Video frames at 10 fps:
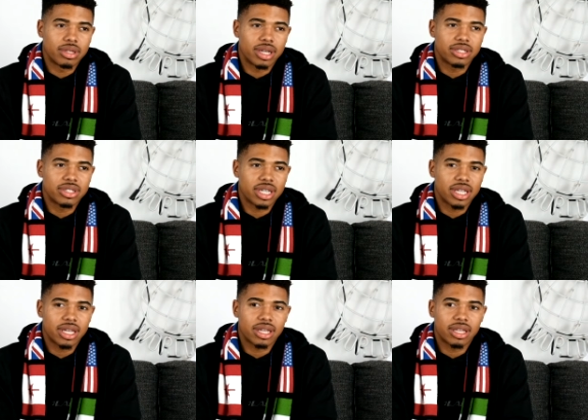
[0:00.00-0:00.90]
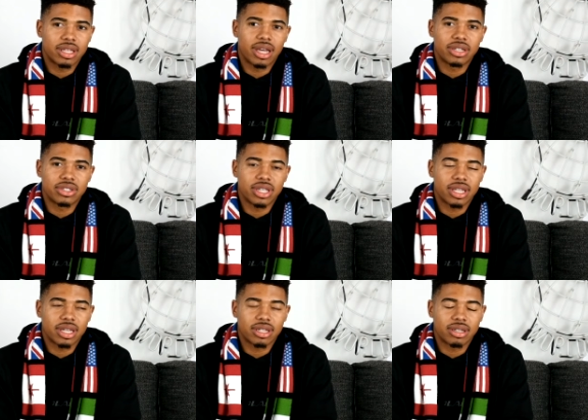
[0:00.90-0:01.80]
Did I just say that? Yeah, I just
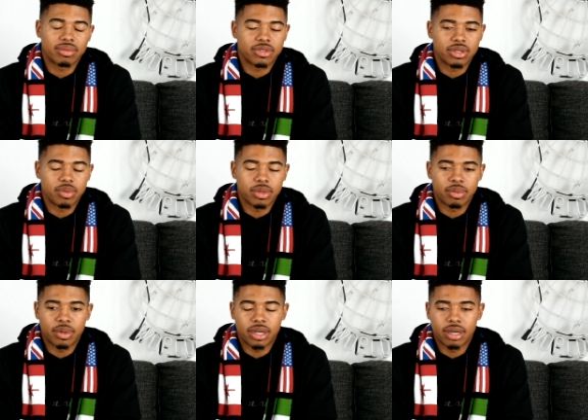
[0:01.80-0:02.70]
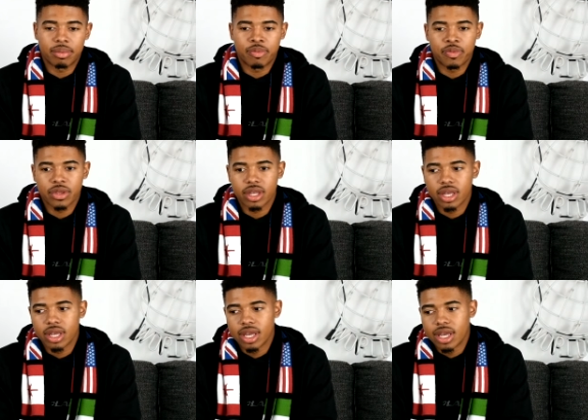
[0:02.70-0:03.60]
said that. I'm stupid. But
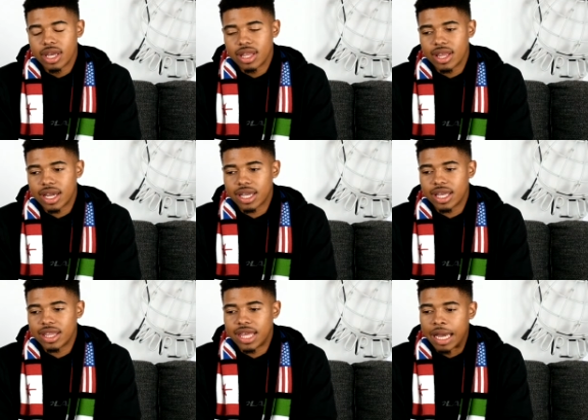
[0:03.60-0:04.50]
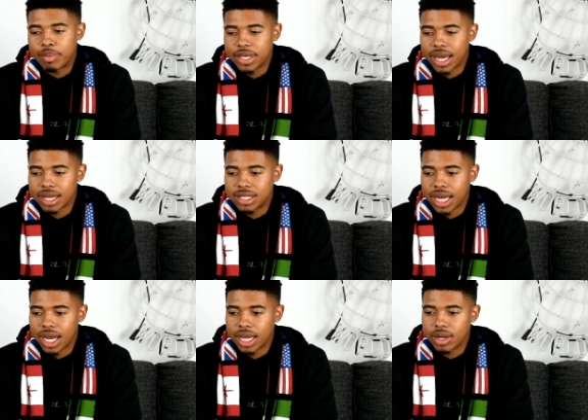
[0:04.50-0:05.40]
like that'd be kind of
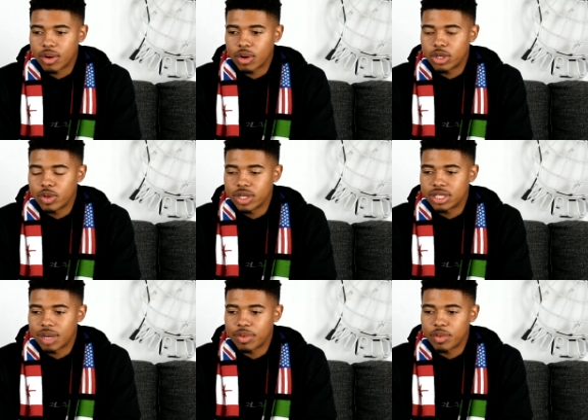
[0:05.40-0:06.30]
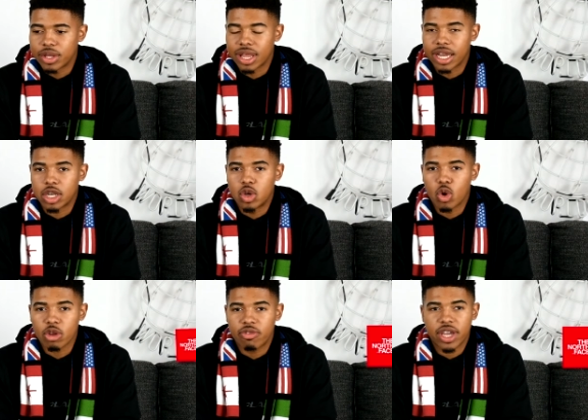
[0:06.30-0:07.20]
tight. Or doing something with like
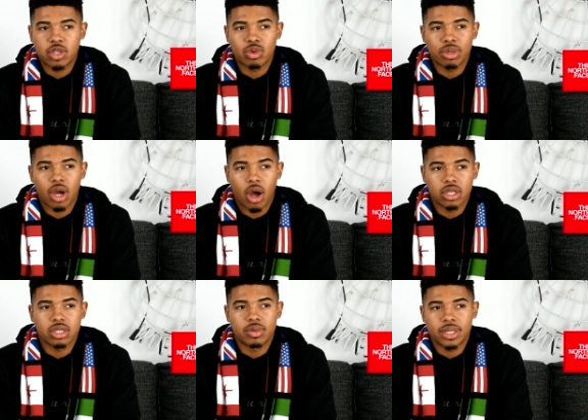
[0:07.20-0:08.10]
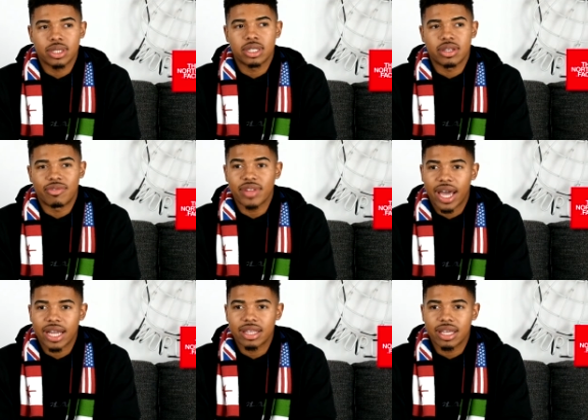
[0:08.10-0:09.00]
North Face would be awesome, especially because the
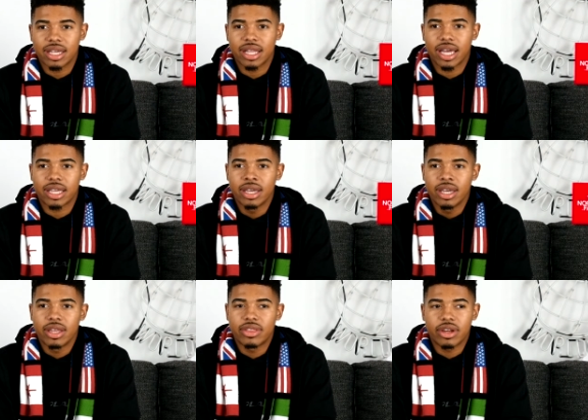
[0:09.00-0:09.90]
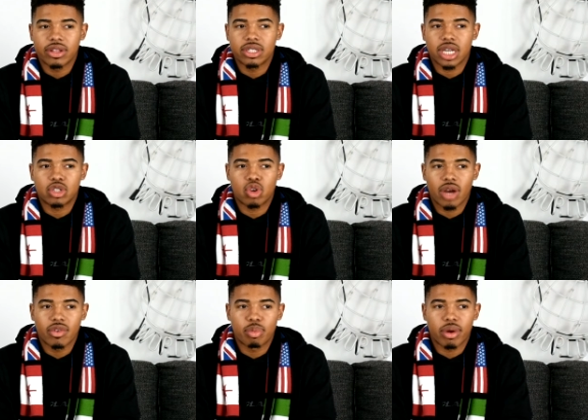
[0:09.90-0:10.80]
flag thing. Like that's like
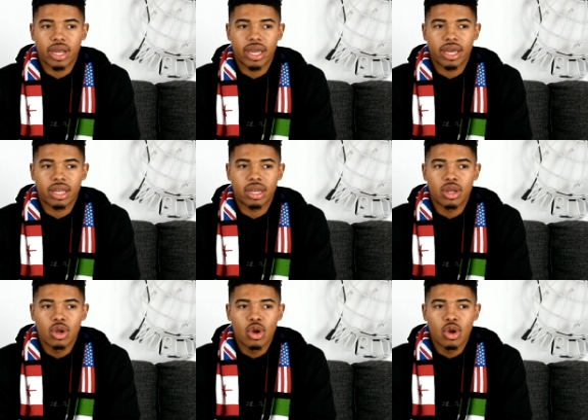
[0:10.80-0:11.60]
travel brand.